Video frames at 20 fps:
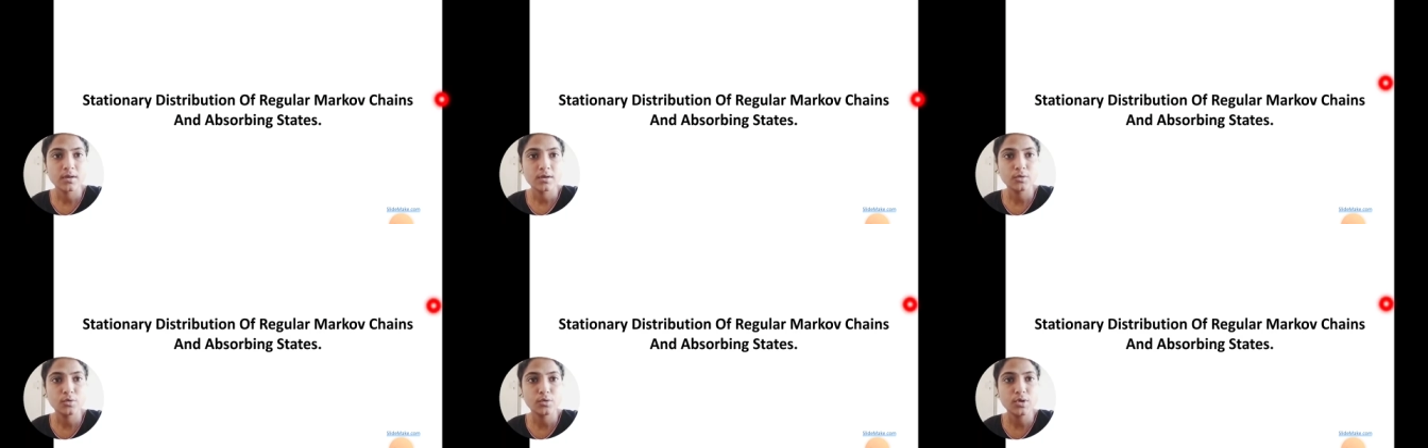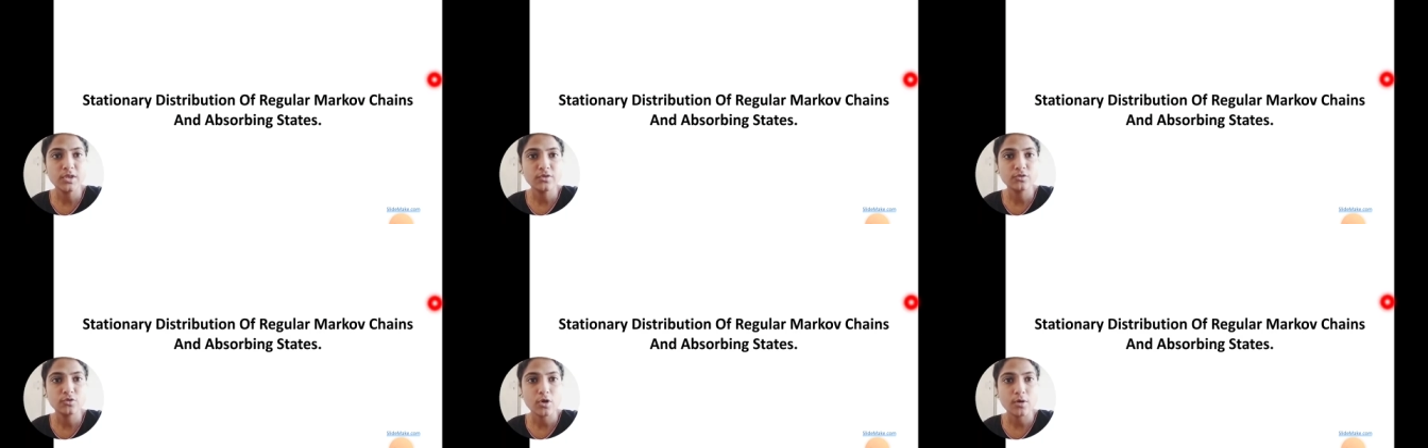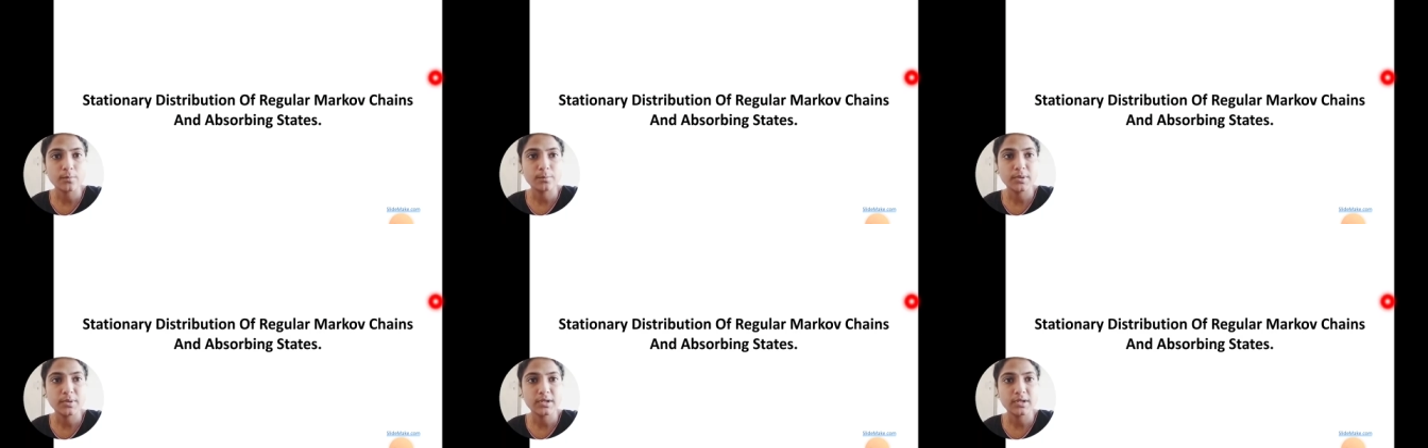Today's
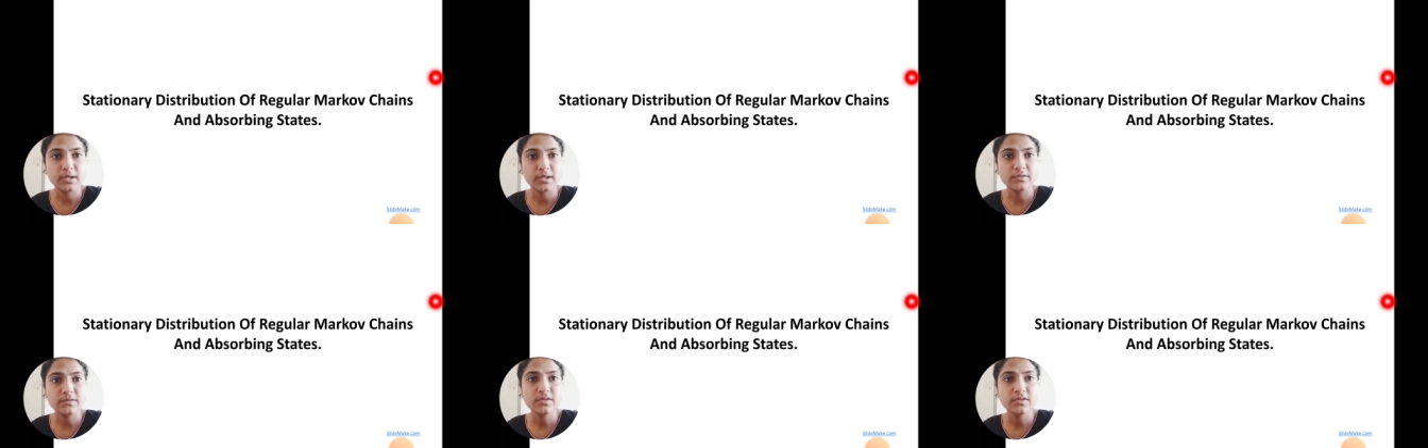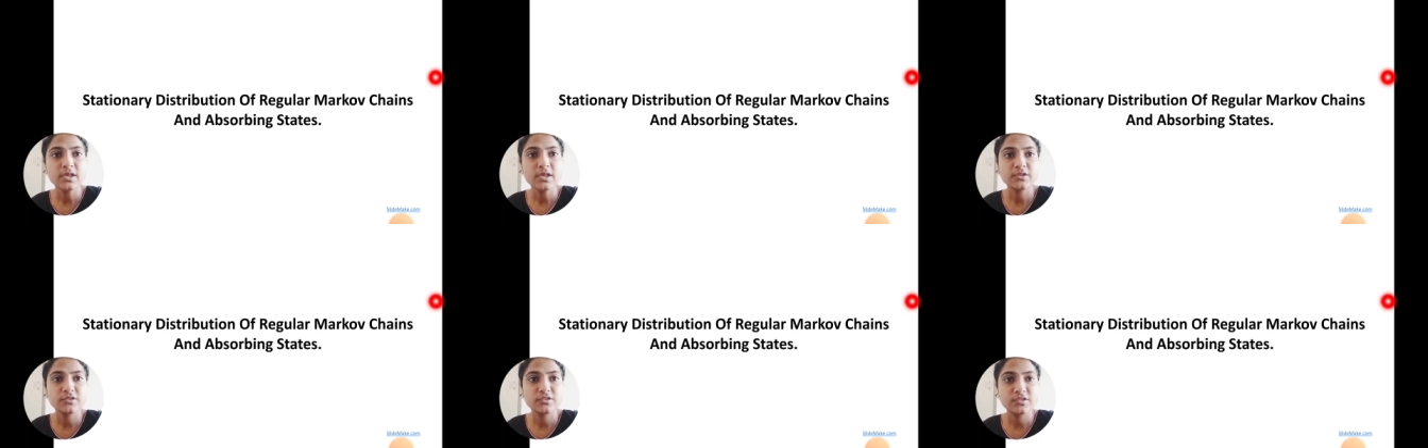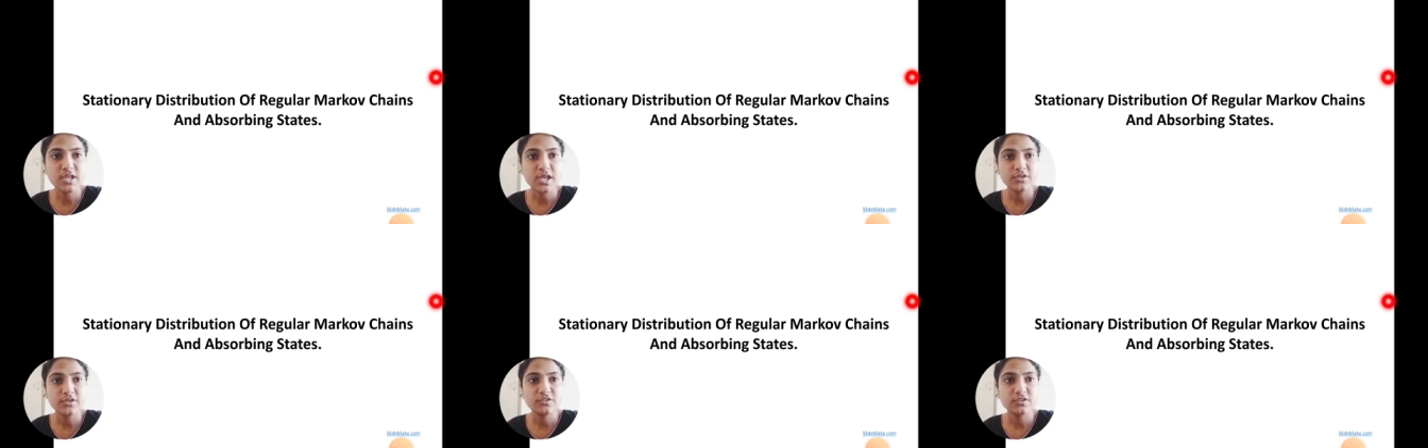topic is
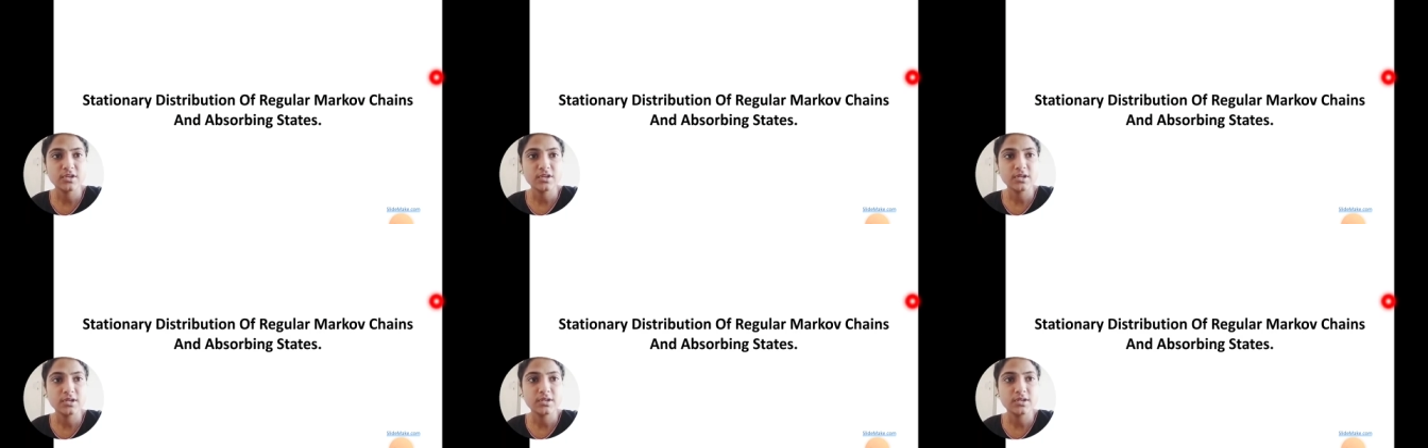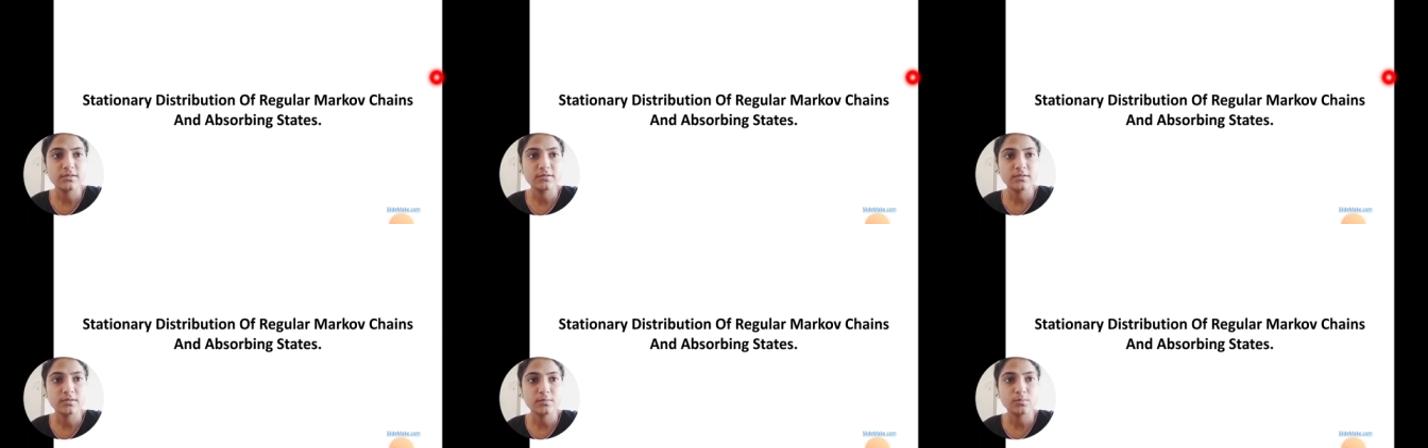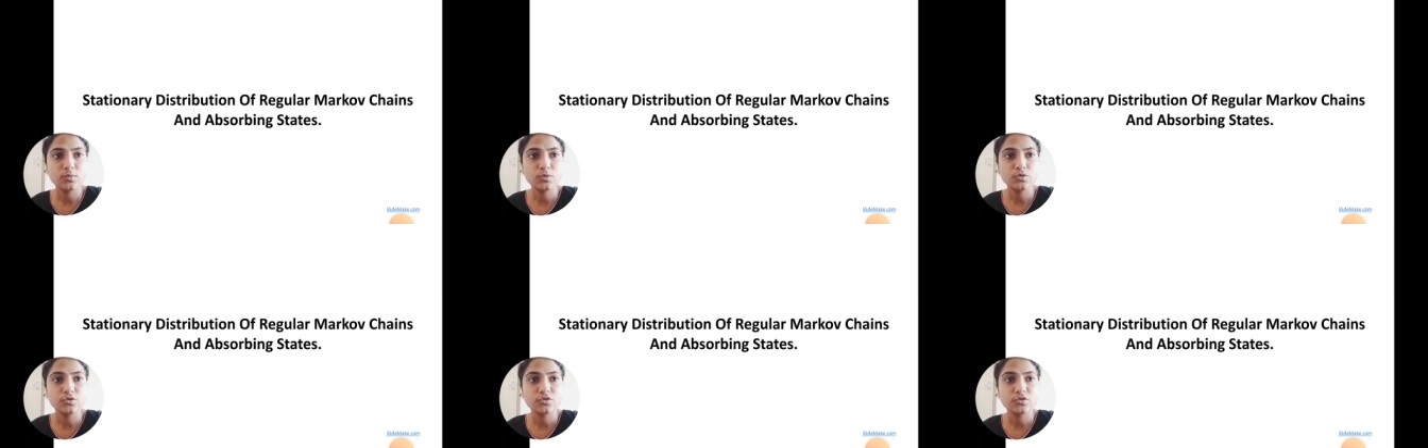stationary
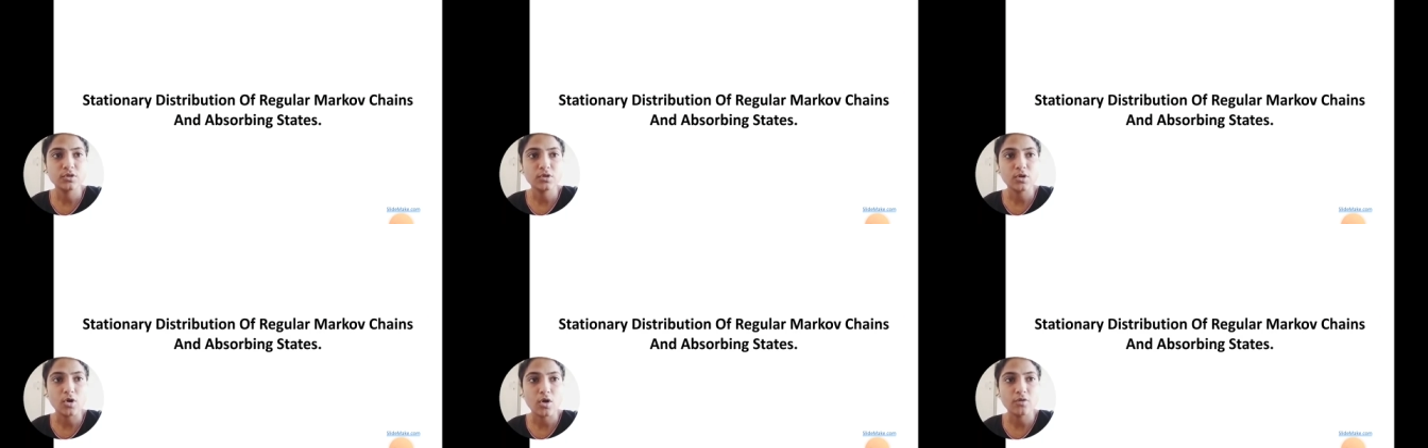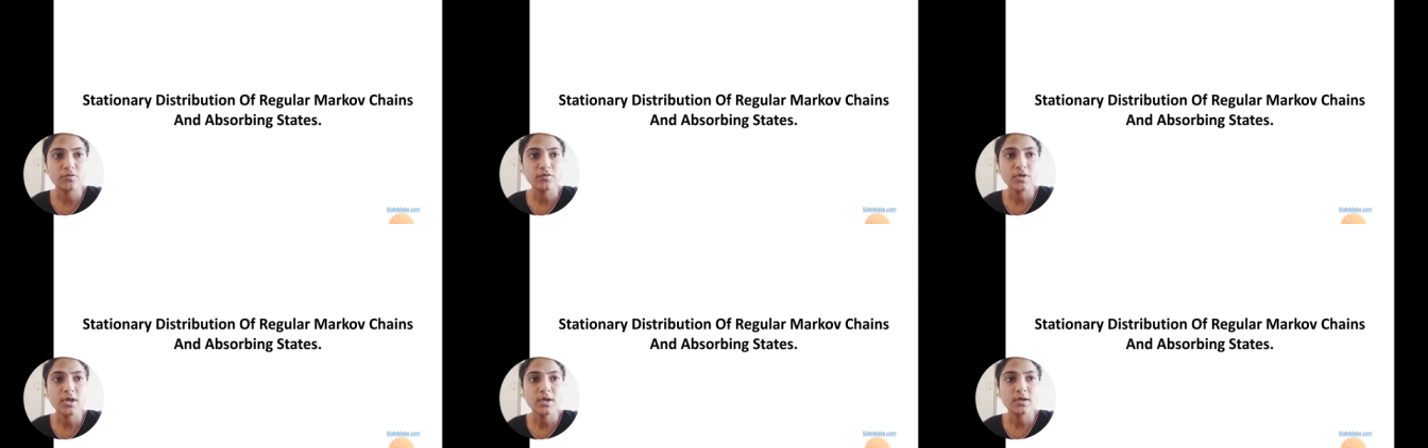distribution of